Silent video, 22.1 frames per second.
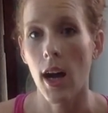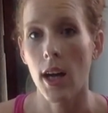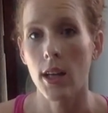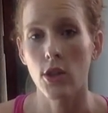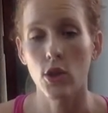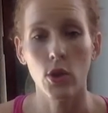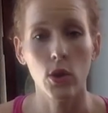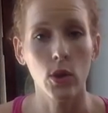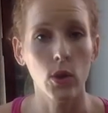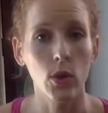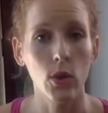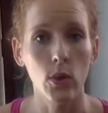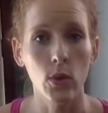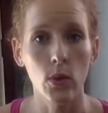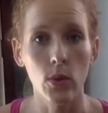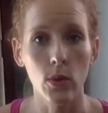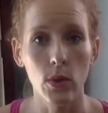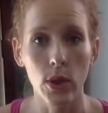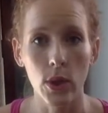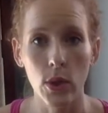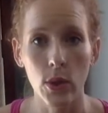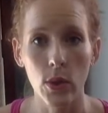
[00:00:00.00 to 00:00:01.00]
to
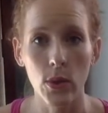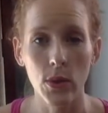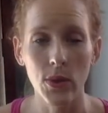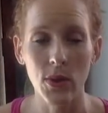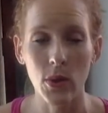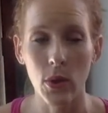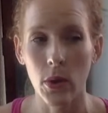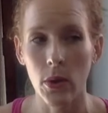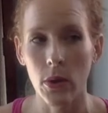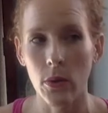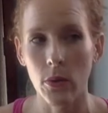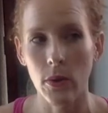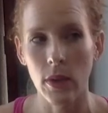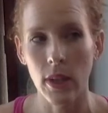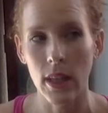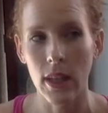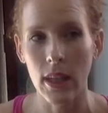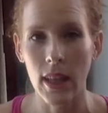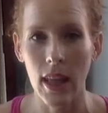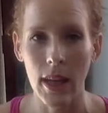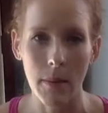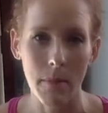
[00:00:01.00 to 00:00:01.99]
lose or
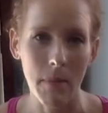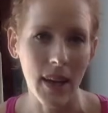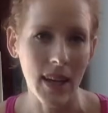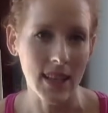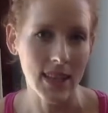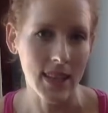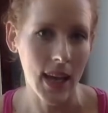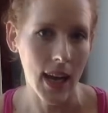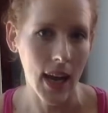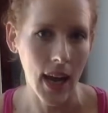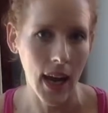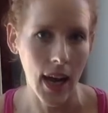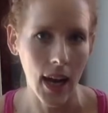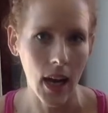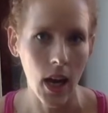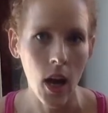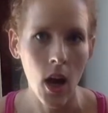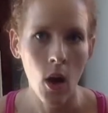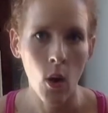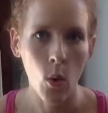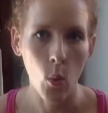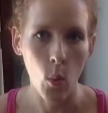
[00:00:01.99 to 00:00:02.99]
really like maintain
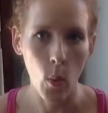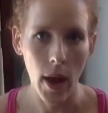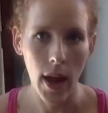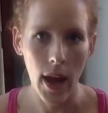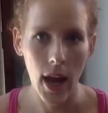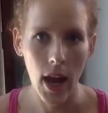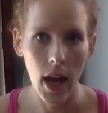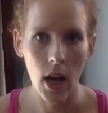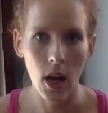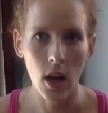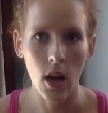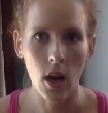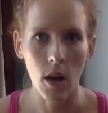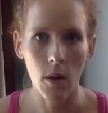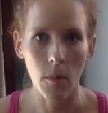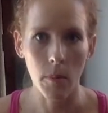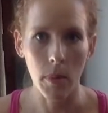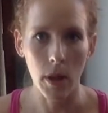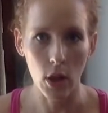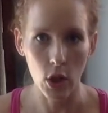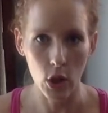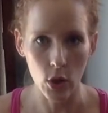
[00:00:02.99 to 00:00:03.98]
weight,
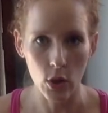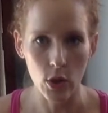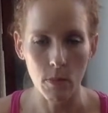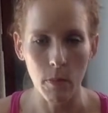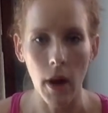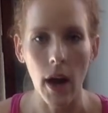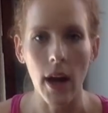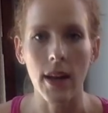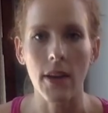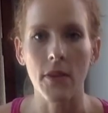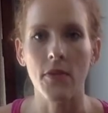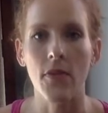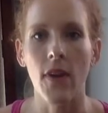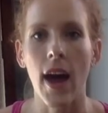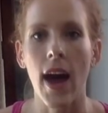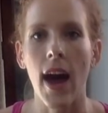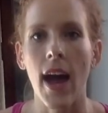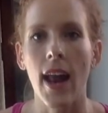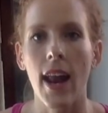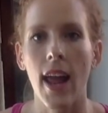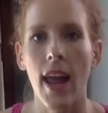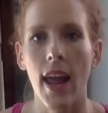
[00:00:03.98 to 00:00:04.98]
but lose body
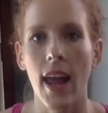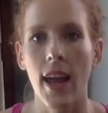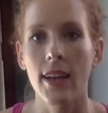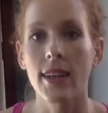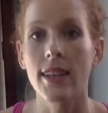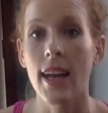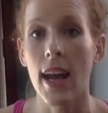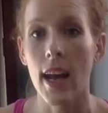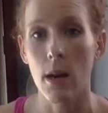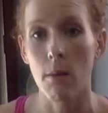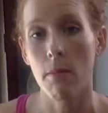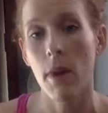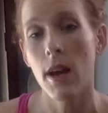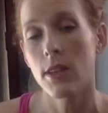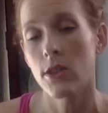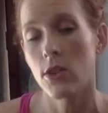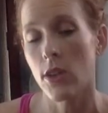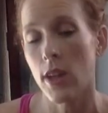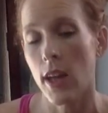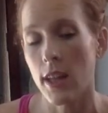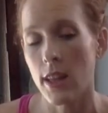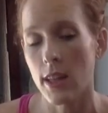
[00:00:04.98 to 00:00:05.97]
fat and gain
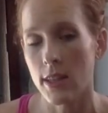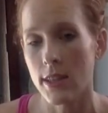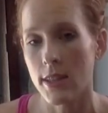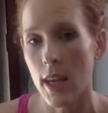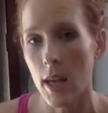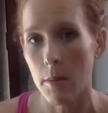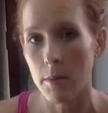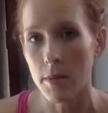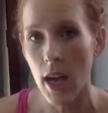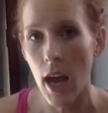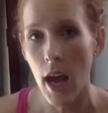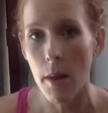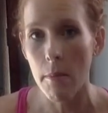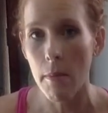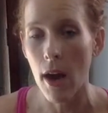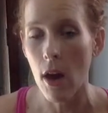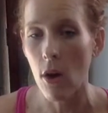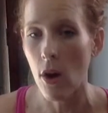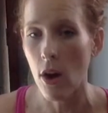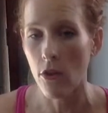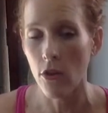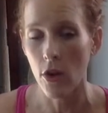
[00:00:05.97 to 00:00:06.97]
muscle at the same time.
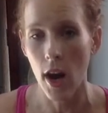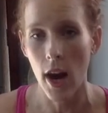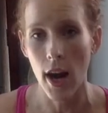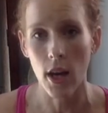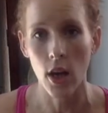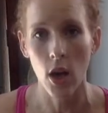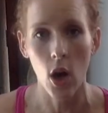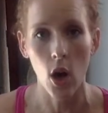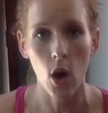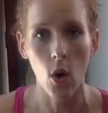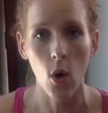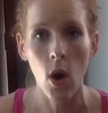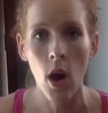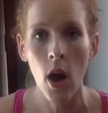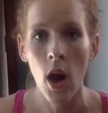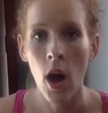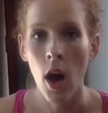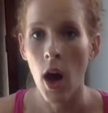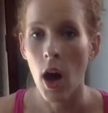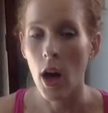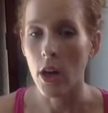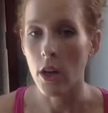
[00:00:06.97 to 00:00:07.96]
However, I know
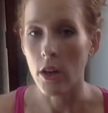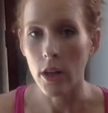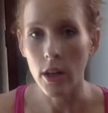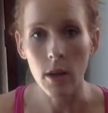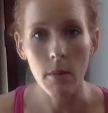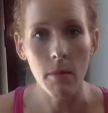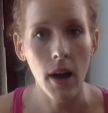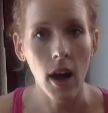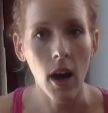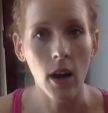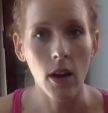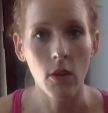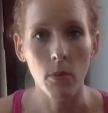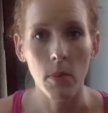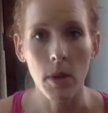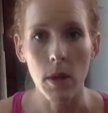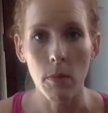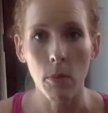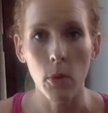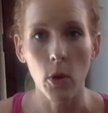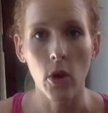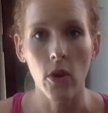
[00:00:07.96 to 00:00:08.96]
a good amount of
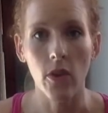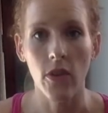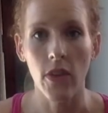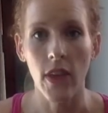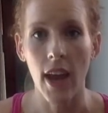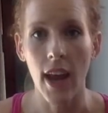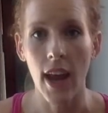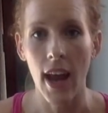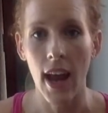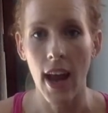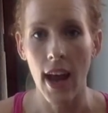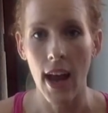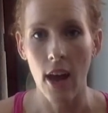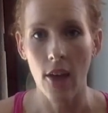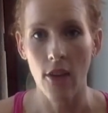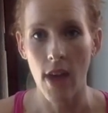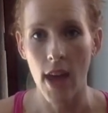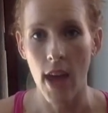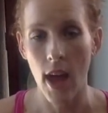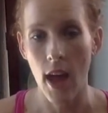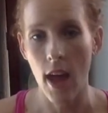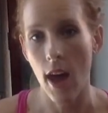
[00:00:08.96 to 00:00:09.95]
people that have
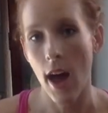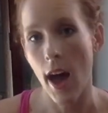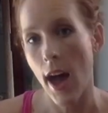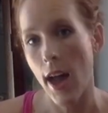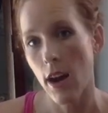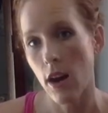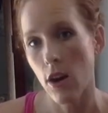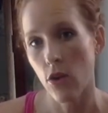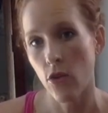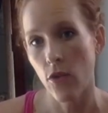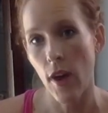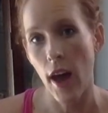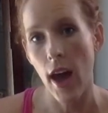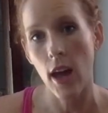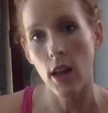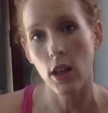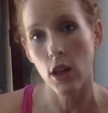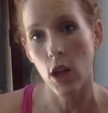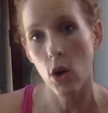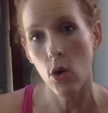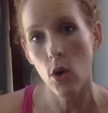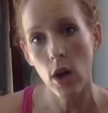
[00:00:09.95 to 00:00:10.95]
a higher fat,
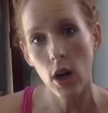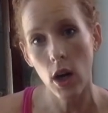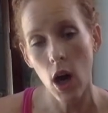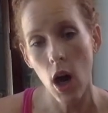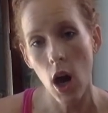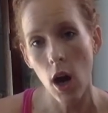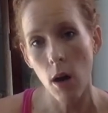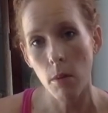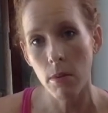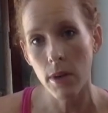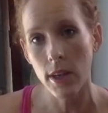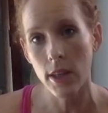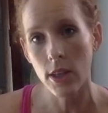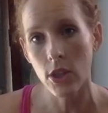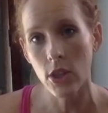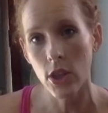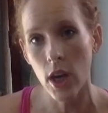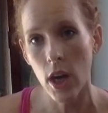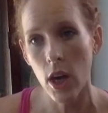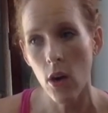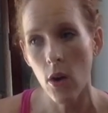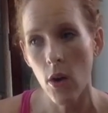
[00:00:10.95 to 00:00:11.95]
lower carb
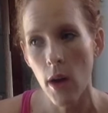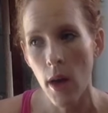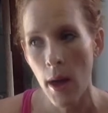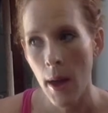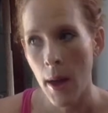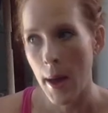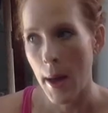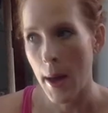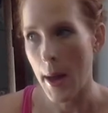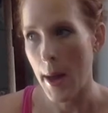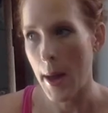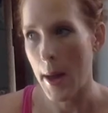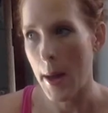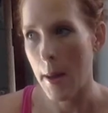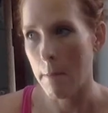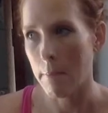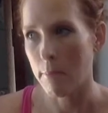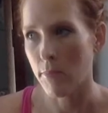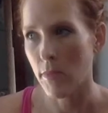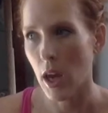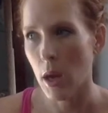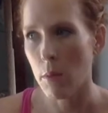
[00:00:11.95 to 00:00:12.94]
ratio.
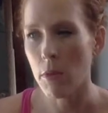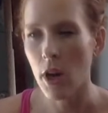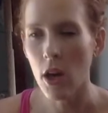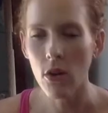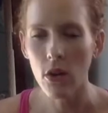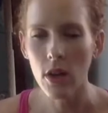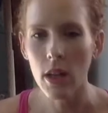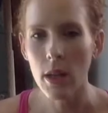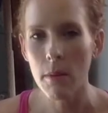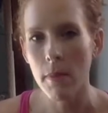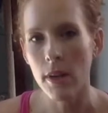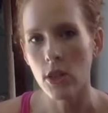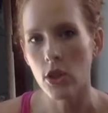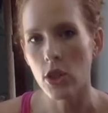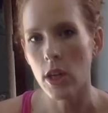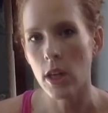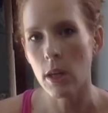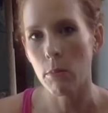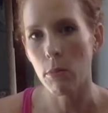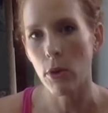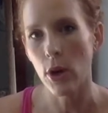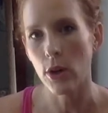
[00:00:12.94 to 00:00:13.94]
I'm not really
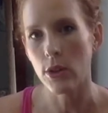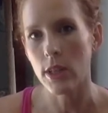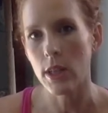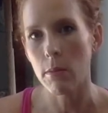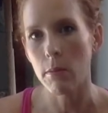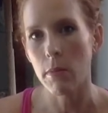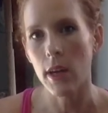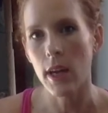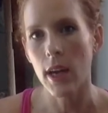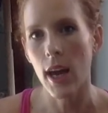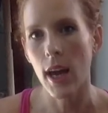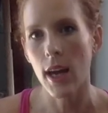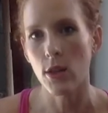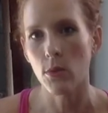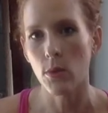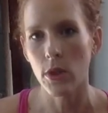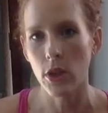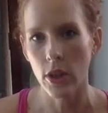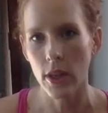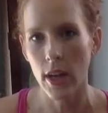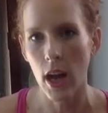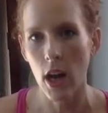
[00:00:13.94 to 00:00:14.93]
mentioning protein because when
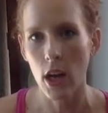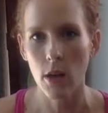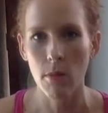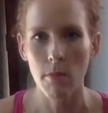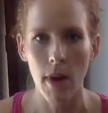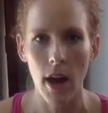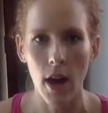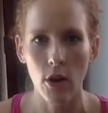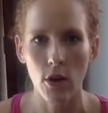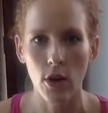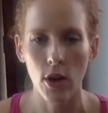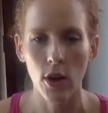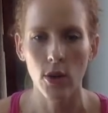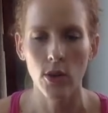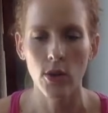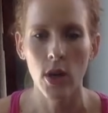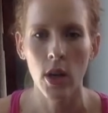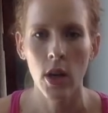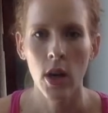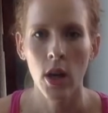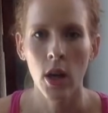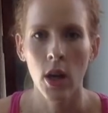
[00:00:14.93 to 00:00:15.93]
you're counting
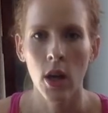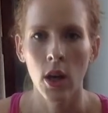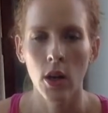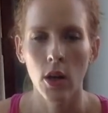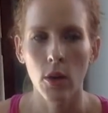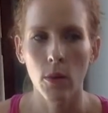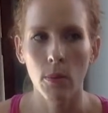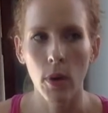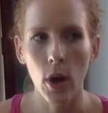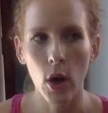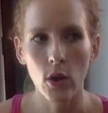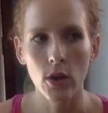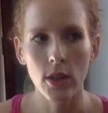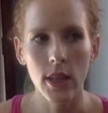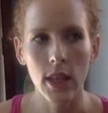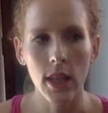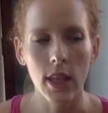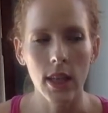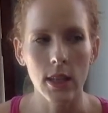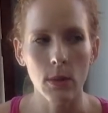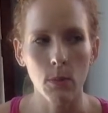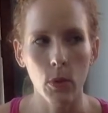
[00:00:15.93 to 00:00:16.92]
macros, your
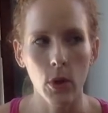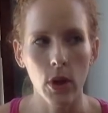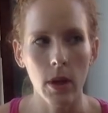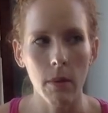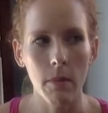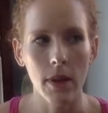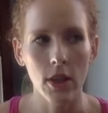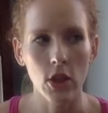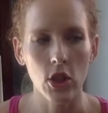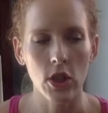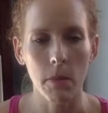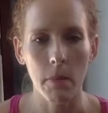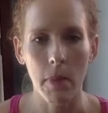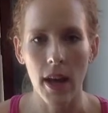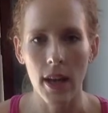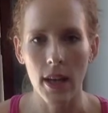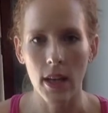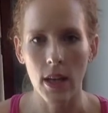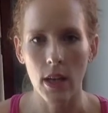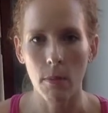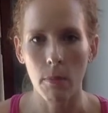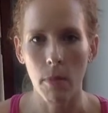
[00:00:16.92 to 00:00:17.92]
protein is pretty much
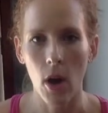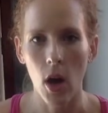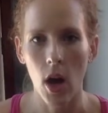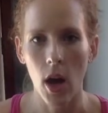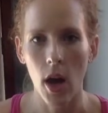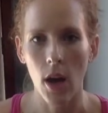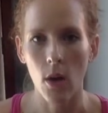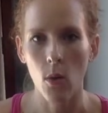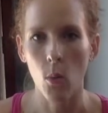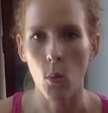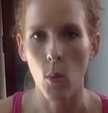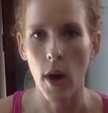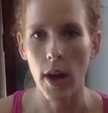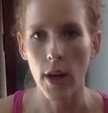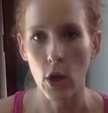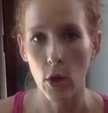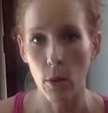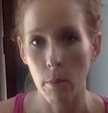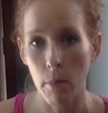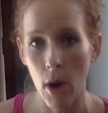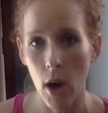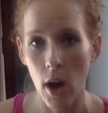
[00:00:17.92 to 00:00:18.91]
dependent upon what
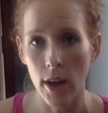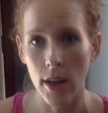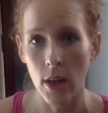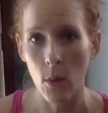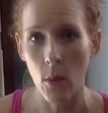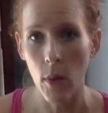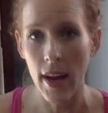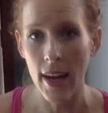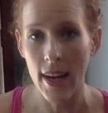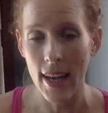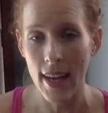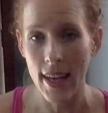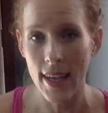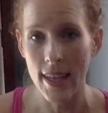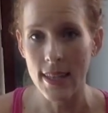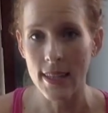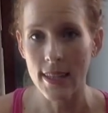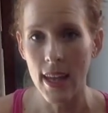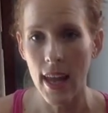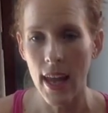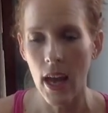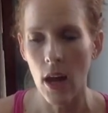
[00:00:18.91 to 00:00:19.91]
your body weight
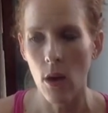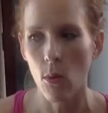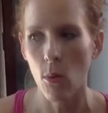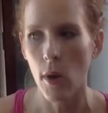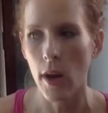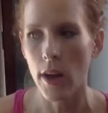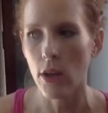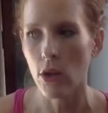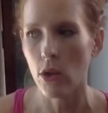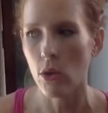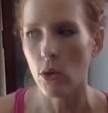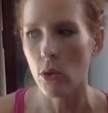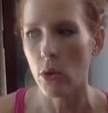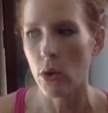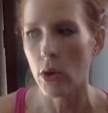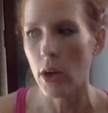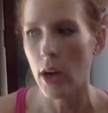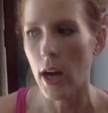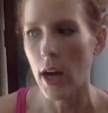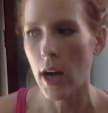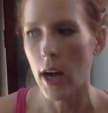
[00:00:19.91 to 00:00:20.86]
is and what your